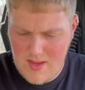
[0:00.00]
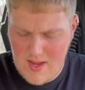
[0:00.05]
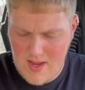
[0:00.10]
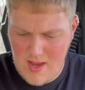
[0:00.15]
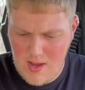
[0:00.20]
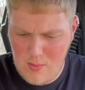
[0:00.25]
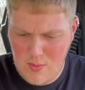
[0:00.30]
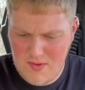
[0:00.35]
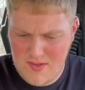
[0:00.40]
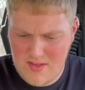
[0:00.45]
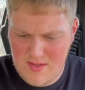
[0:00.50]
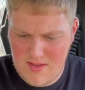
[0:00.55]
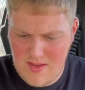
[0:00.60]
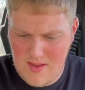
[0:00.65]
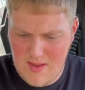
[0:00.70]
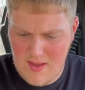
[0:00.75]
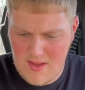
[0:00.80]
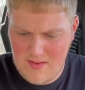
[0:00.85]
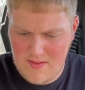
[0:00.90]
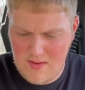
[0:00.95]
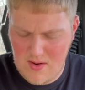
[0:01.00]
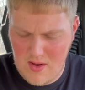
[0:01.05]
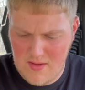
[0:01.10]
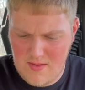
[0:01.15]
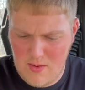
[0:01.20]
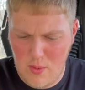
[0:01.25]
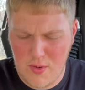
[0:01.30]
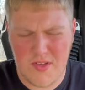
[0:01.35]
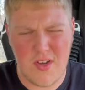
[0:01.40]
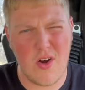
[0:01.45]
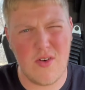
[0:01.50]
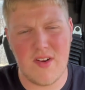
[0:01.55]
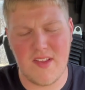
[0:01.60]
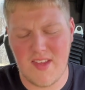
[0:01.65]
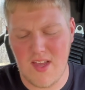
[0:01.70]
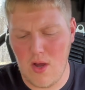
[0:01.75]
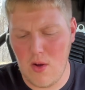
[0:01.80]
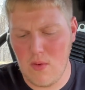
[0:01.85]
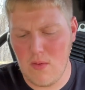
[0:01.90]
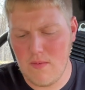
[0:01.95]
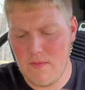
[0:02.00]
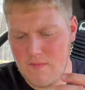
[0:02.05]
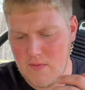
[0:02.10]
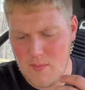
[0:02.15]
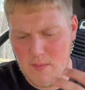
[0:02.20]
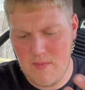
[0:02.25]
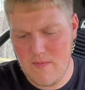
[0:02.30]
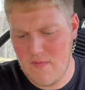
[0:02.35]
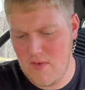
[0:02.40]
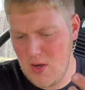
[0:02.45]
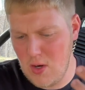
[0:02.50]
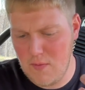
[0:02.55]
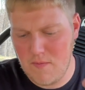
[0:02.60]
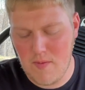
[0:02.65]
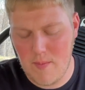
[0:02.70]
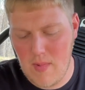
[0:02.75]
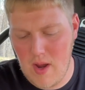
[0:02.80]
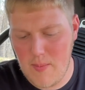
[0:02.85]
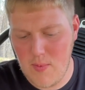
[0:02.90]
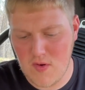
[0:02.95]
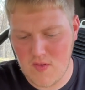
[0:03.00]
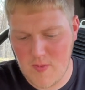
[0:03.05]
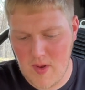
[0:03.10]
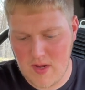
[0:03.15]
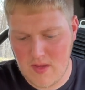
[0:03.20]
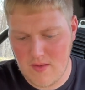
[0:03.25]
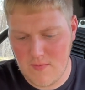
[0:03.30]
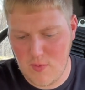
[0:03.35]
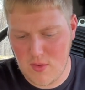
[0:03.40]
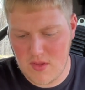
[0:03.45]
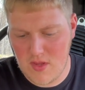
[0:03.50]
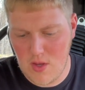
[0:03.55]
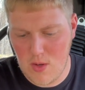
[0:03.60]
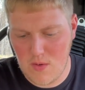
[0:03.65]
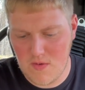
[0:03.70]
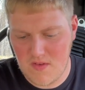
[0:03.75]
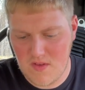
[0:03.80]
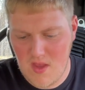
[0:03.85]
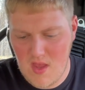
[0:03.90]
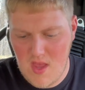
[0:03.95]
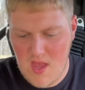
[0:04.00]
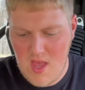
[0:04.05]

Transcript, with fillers: I was, it's, it's always hard to tell from, you know, from my perspective with those.